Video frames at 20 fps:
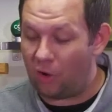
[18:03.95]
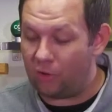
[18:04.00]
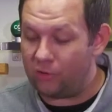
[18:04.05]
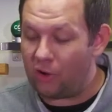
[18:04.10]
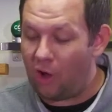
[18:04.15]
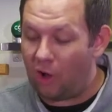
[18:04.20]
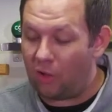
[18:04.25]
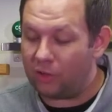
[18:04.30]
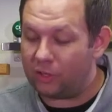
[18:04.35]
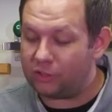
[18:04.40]
all
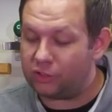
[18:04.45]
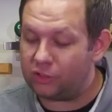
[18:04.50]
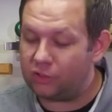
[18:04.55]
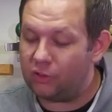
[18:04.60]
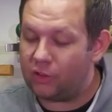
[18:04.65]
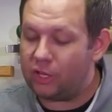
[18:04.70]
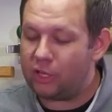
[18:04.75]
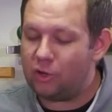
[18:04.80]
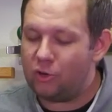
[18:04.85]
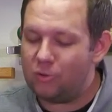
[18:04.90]
knowledge,
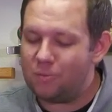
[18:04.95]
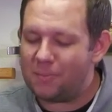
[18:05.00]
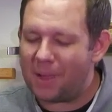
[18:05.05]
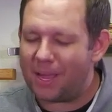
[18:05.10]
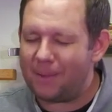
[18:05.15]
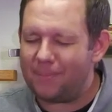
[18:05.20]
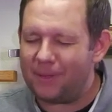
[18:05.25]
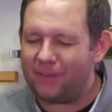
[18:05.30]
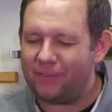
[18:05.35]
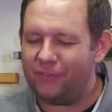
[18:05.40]
so that you
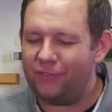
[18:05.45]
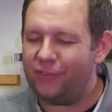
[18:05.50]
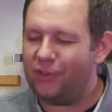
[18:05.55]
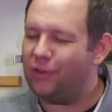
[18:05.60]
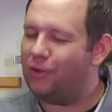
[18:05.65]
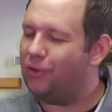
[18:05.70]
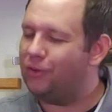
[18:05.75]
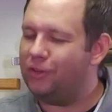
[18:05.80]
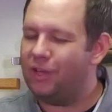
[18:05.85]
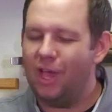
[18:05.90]
may be
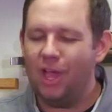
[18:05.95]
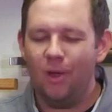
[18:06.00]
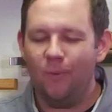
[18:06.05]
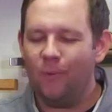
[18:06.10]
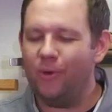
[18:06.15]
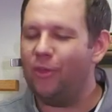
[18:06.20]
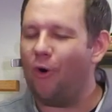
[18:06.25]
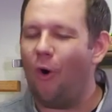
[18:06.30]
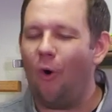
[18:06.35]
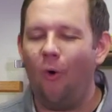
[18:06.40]
filled
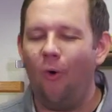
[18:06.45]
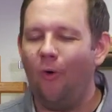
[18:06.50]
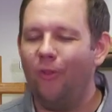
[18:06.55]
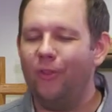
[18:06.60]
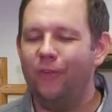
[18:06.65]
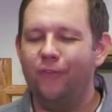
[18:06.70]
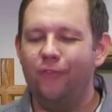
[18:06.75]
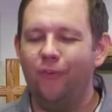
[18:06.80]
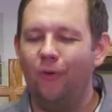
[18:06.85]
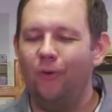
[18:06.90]
with all
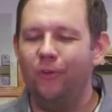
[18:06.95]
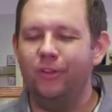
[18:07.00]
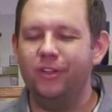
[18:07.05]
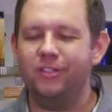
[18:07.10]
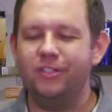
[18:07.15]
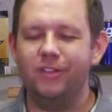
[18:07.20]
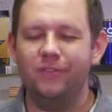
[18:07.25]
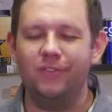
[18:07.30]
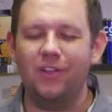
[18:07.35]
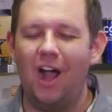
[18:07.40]
the
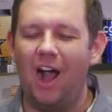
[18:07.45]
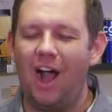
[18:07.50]
fullness of